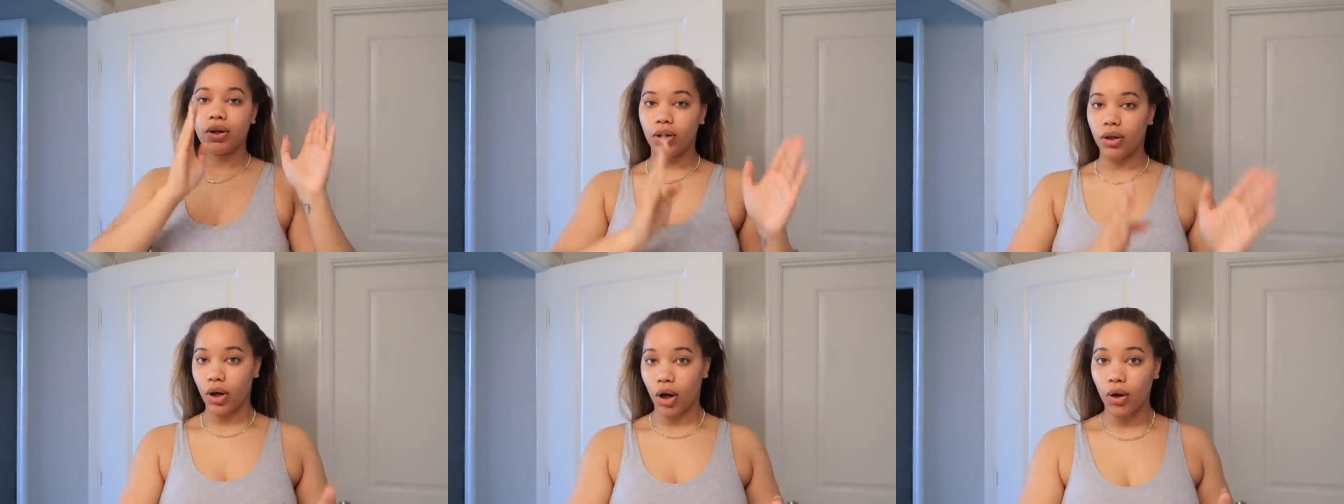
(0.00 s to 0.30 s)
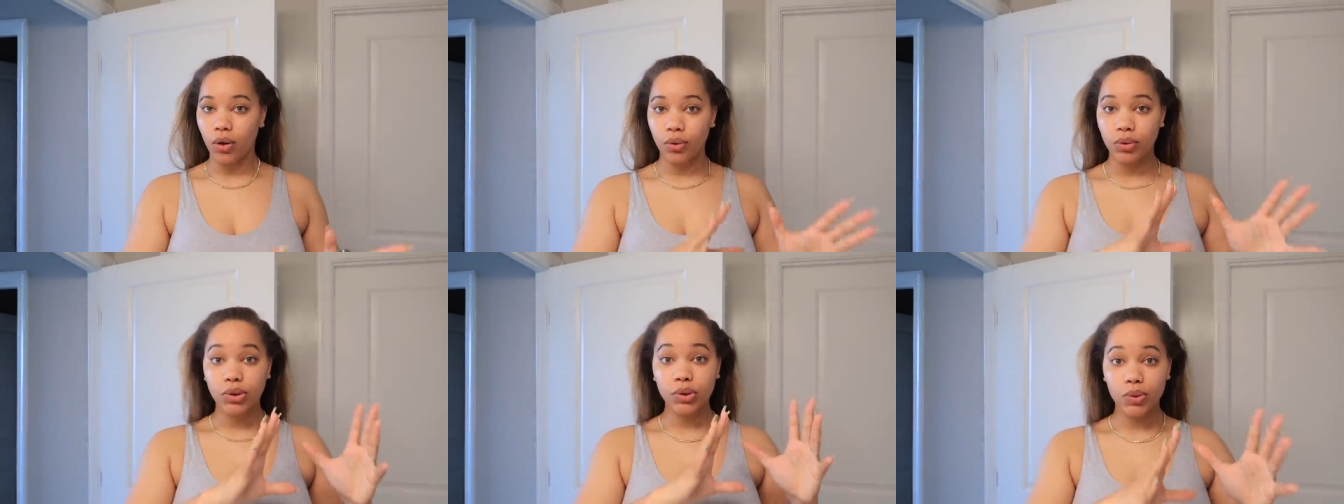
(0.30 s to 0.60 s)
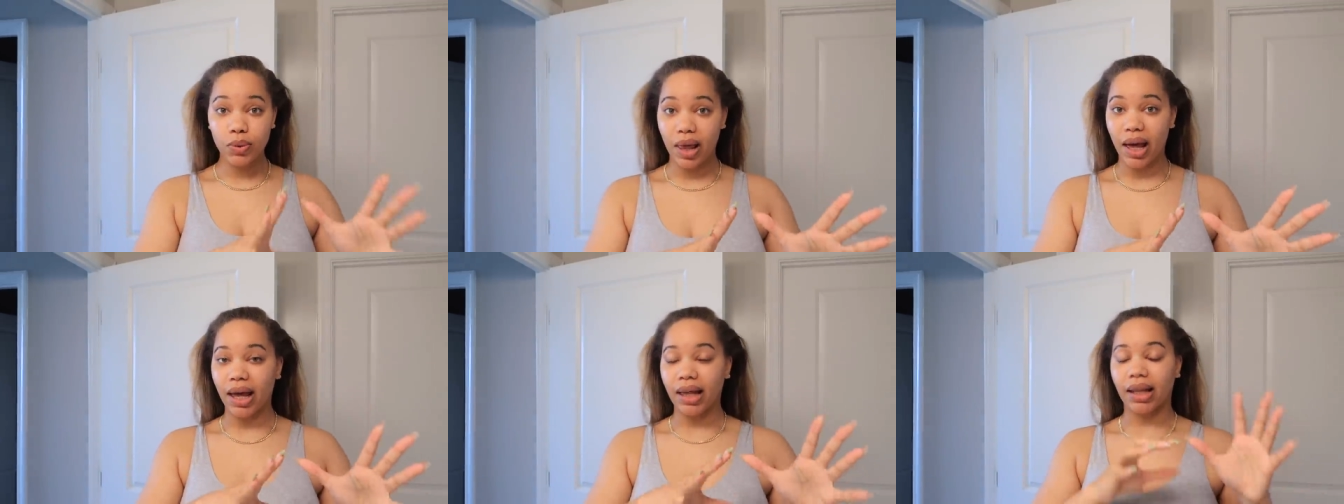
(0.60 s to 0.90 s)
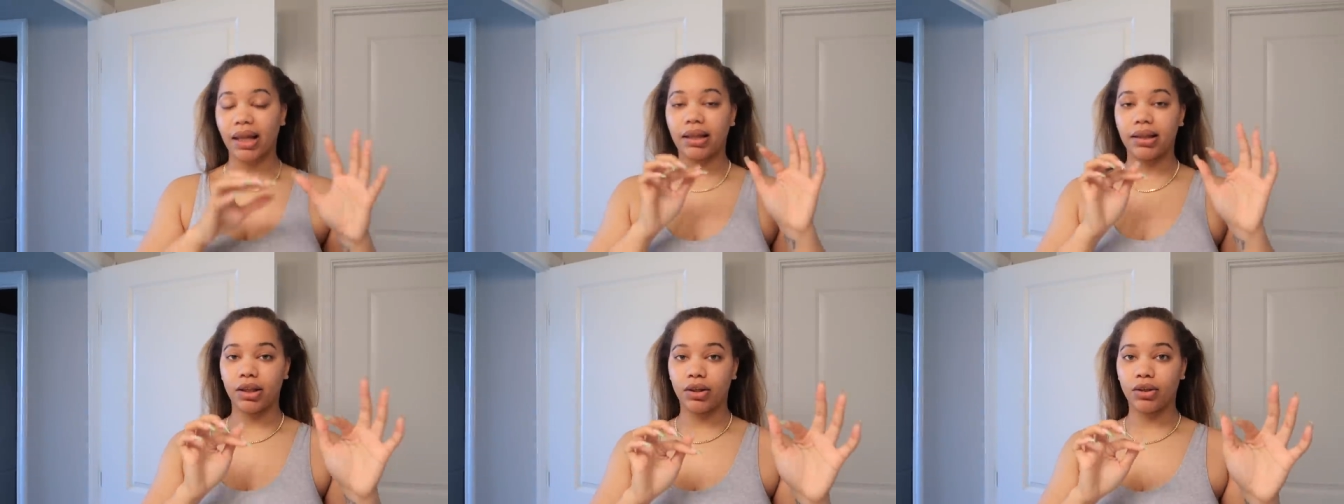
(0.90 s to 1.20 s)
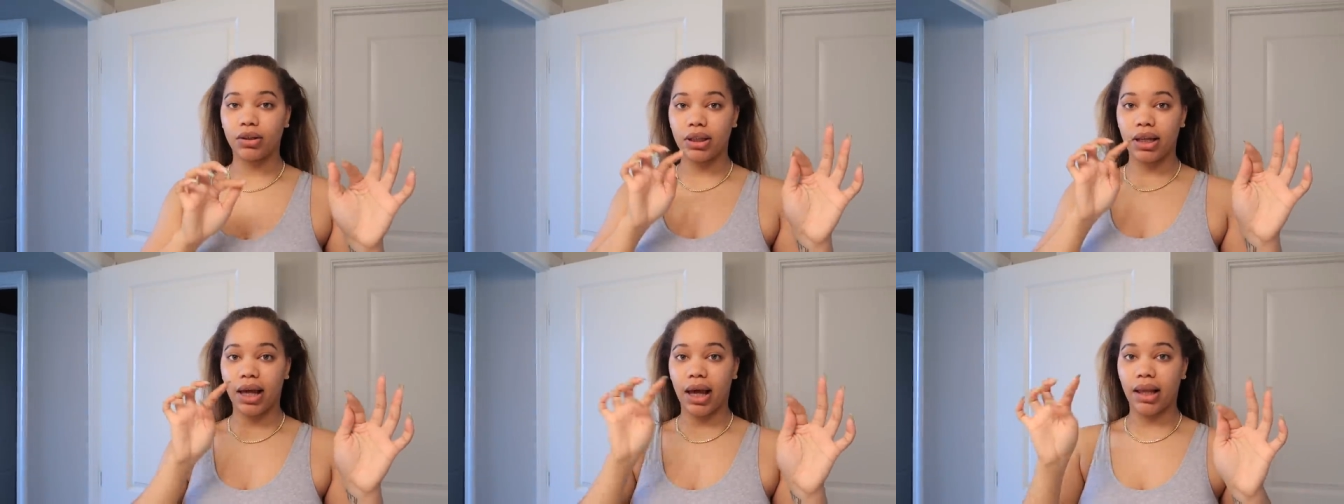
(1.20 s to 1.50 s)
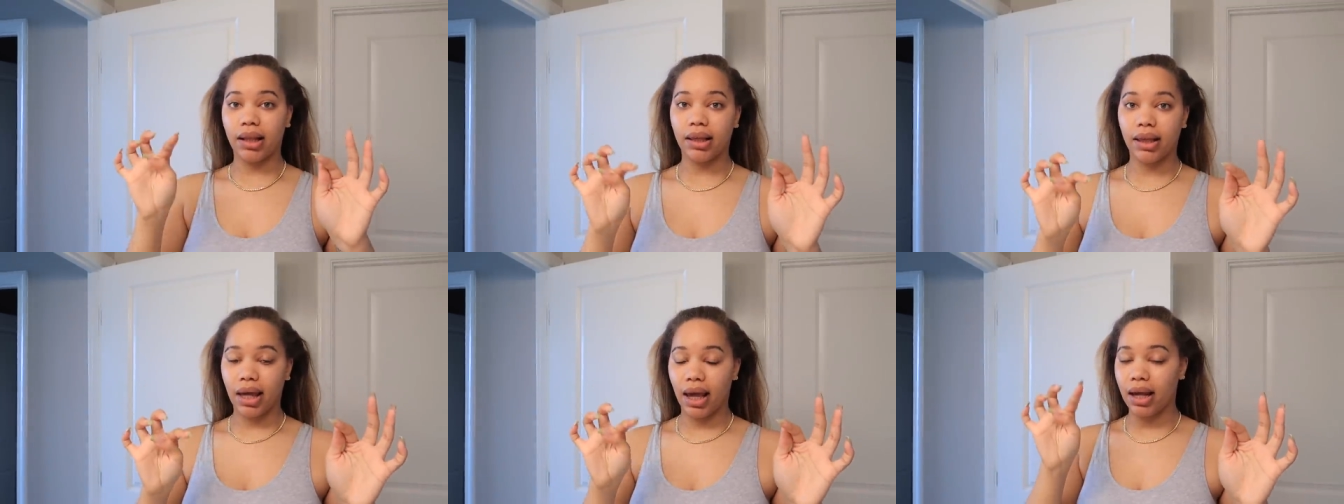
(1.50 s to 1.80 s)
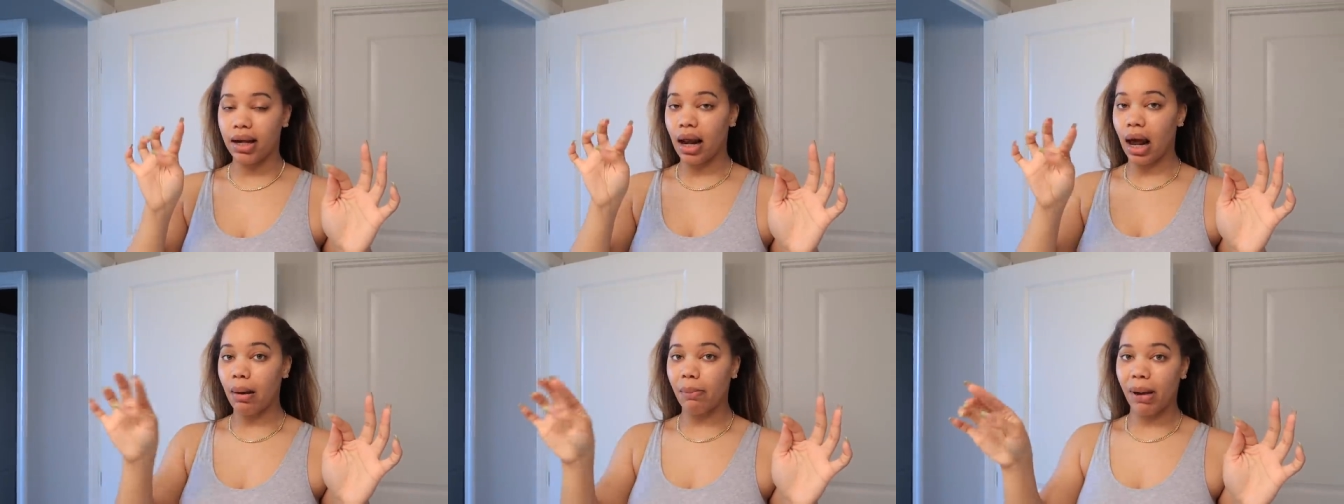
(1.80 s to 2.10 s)
go to that like literally
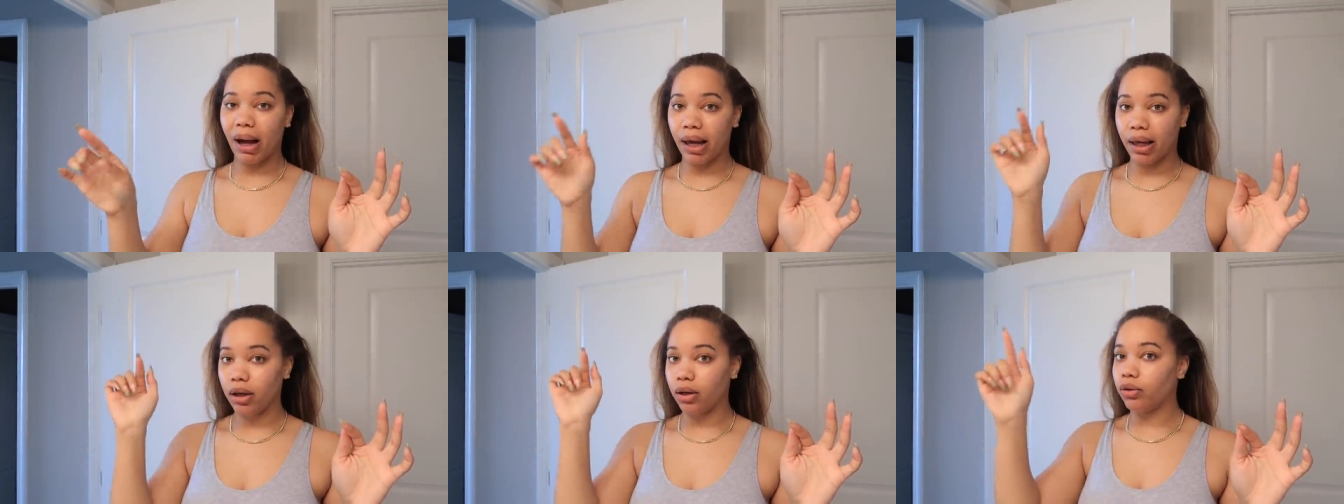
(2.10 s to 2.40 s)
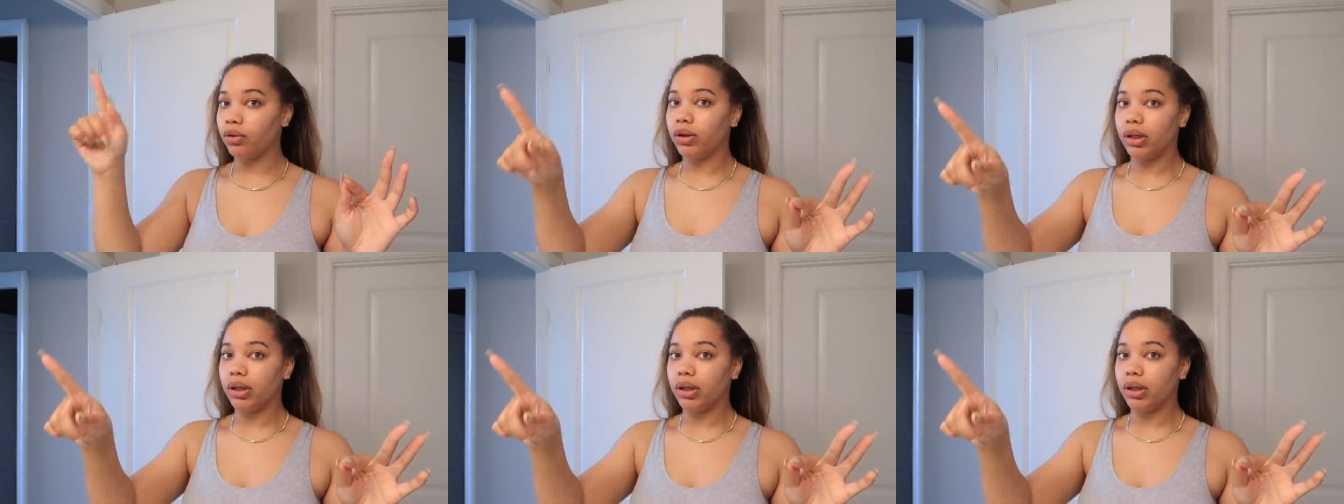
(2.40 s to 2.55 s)
lnk.bio